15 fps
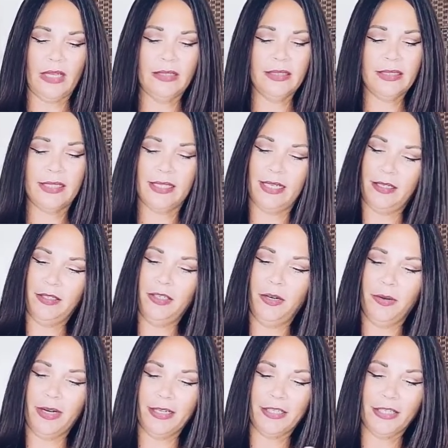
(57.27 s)
let's see. You know
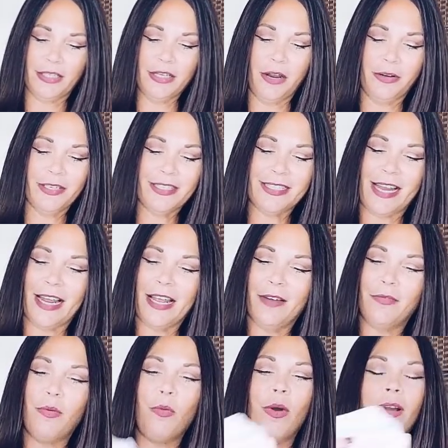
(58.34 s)
what I just noticed? I
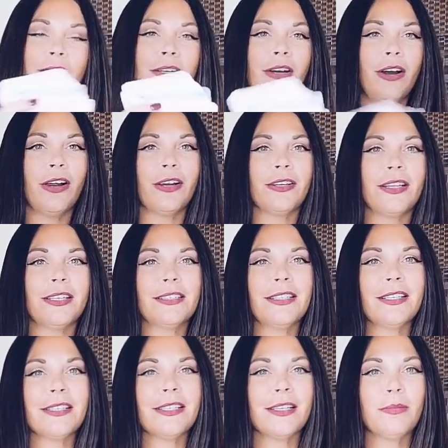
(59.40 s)
have one card that
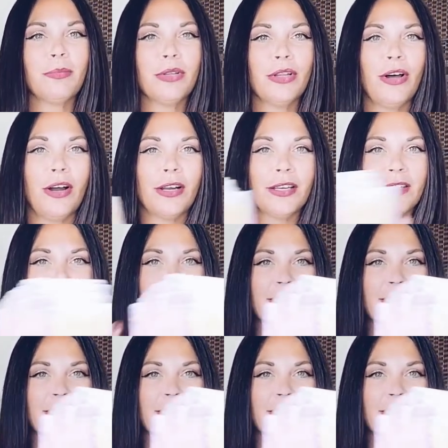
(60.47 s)
doesn't belong in